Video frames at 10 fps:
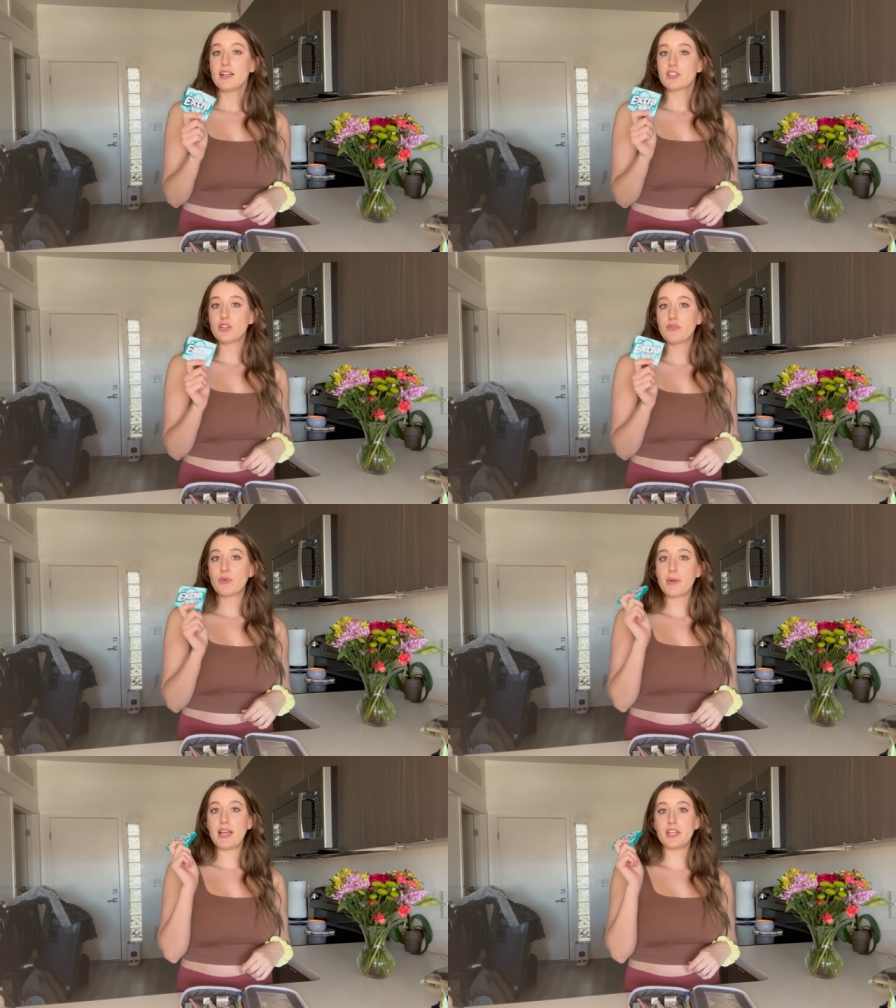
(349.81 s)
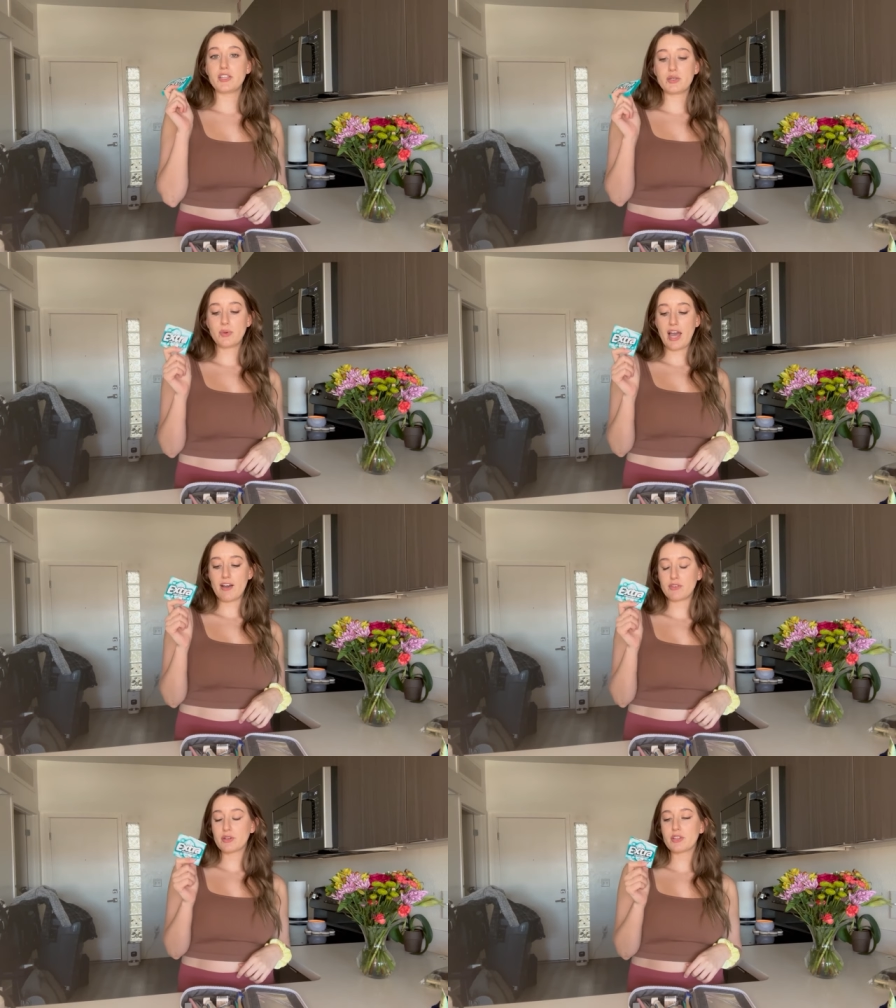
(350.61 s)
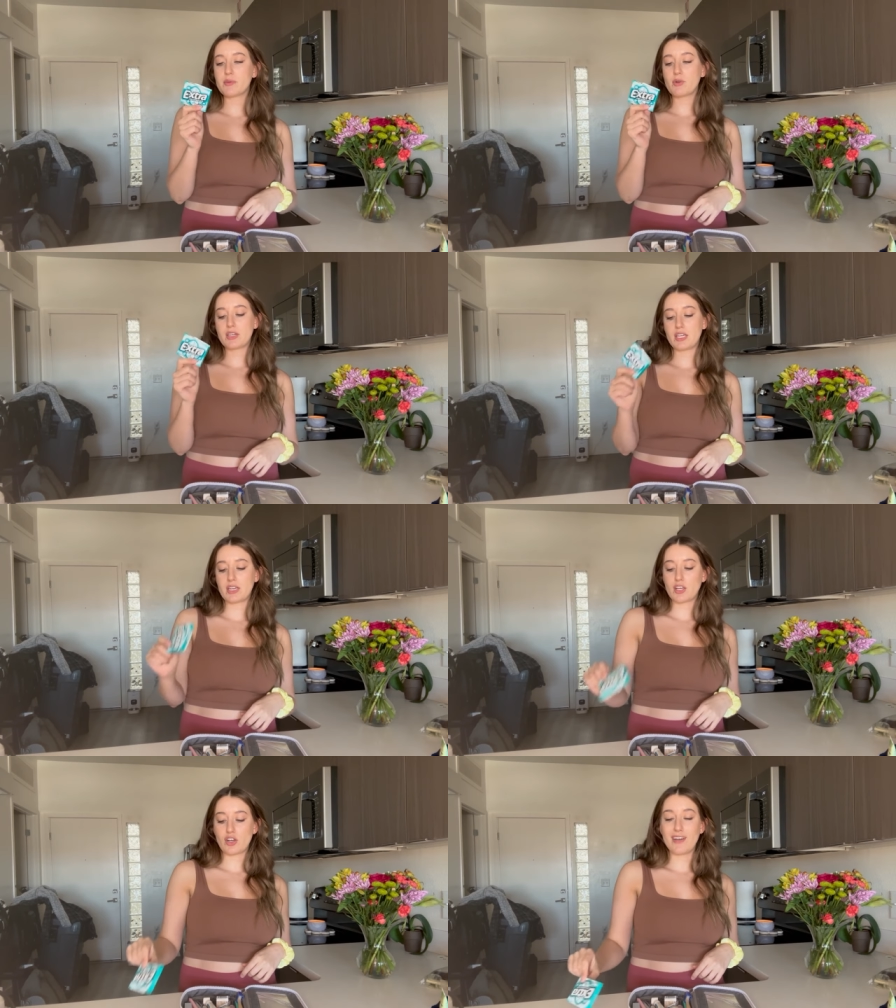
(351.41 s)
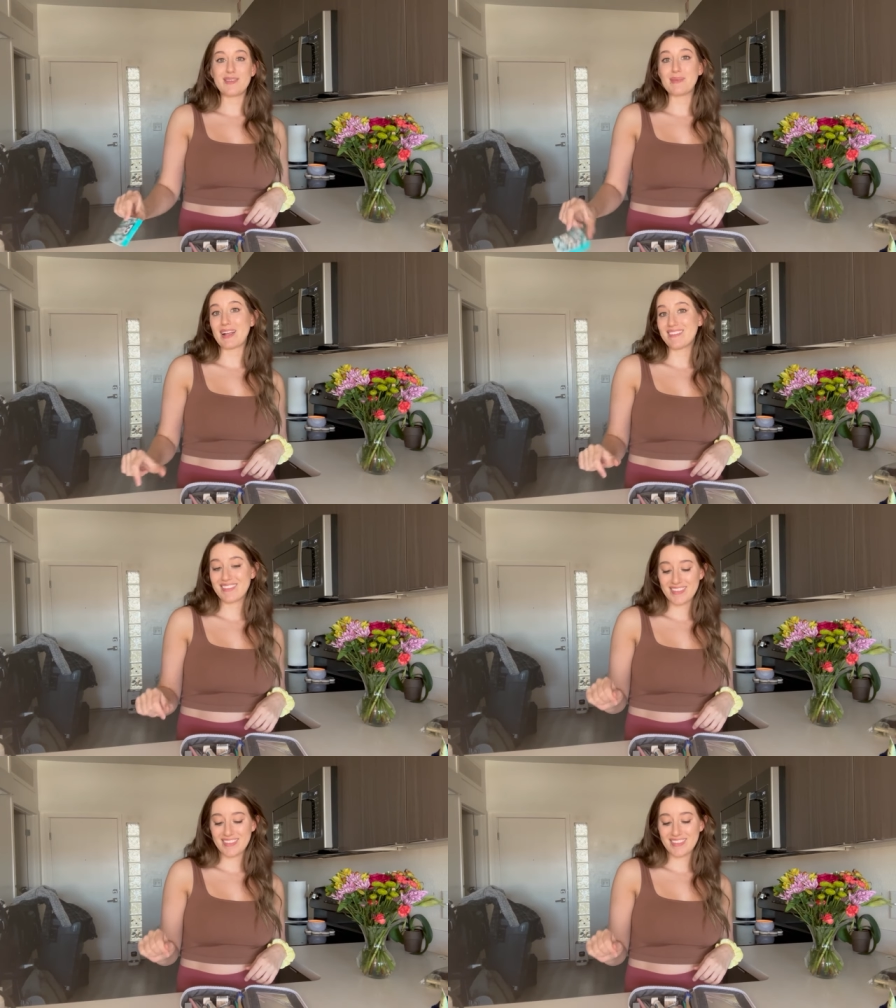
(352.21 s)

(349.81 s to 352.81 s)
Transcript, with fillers: Good for when you have early morning coffee breath.